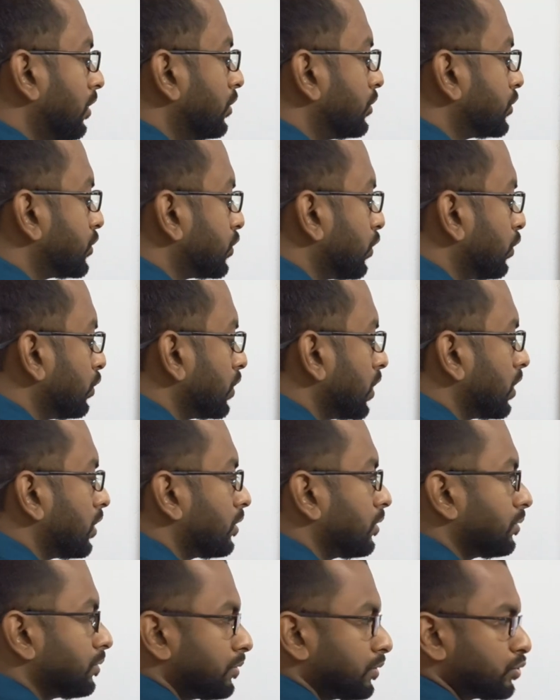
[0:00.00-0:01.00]
So
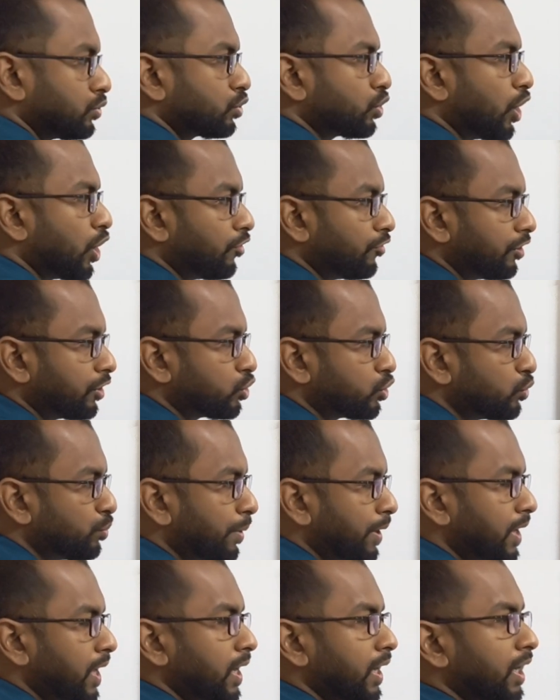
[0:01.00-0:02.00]
to cover 2
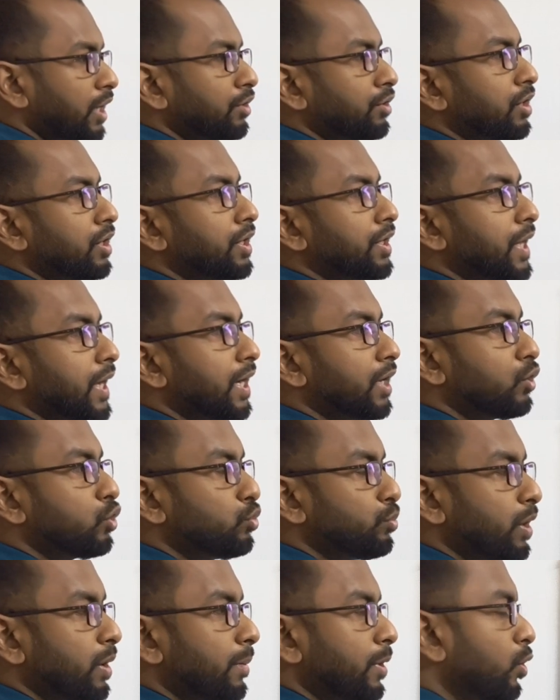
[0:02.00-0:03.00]
pi angle, it will take 2
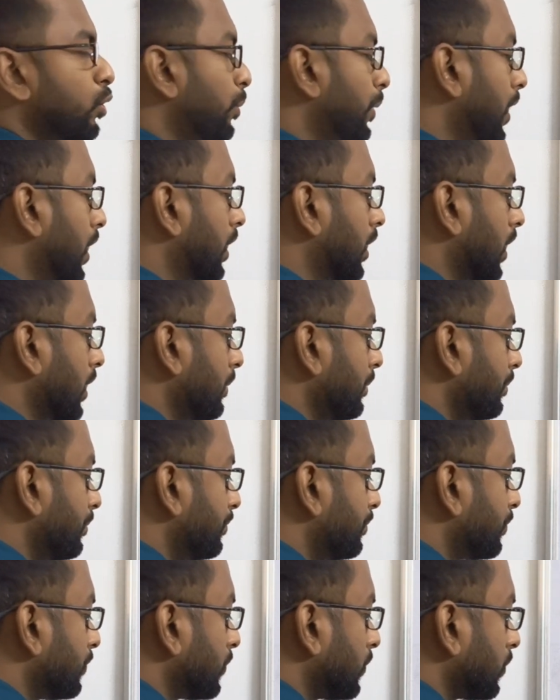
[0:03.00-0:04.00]
pi by omega time.
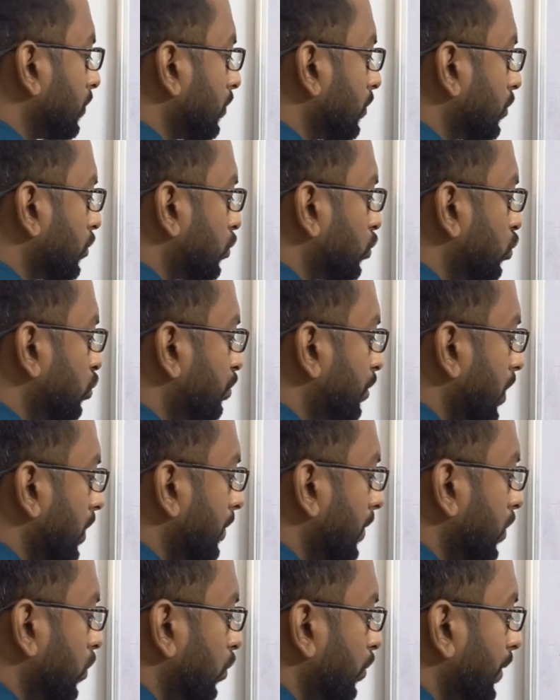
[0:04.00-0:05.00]
So 2 pi
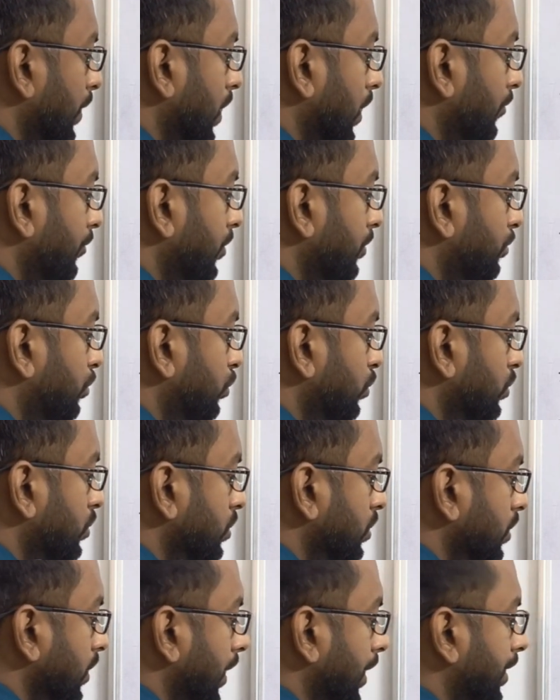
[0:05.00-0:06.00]
by omega we will
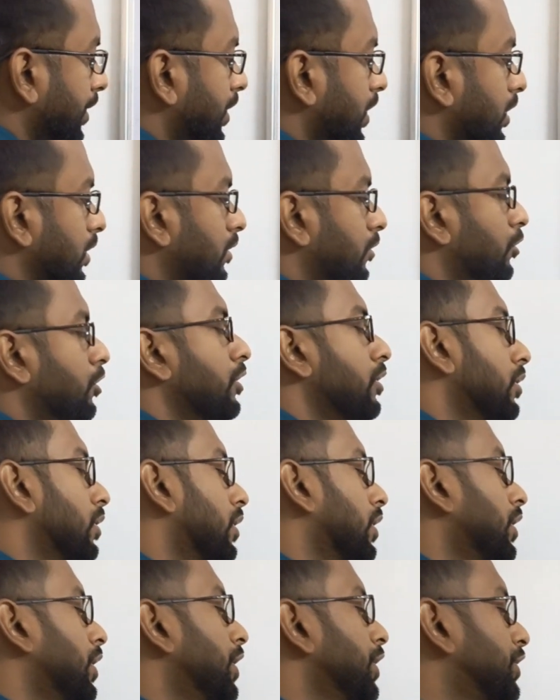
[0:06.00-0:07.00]
put, that is the
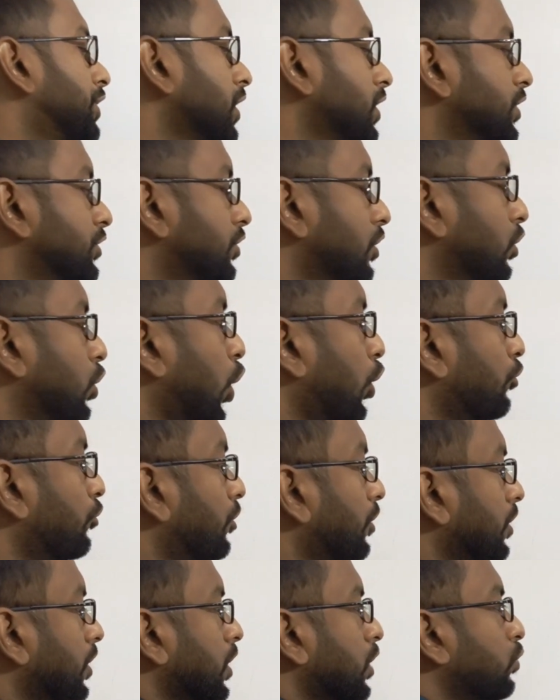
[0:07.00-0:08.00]
distance it will
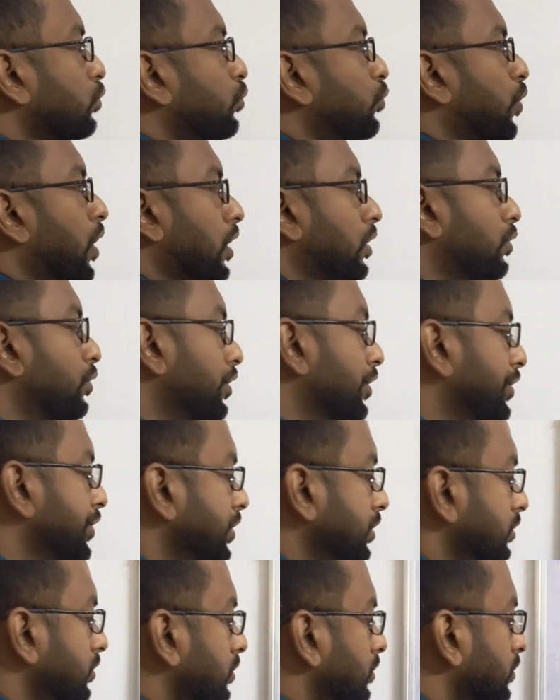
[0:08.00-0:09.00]
cover in one rotation.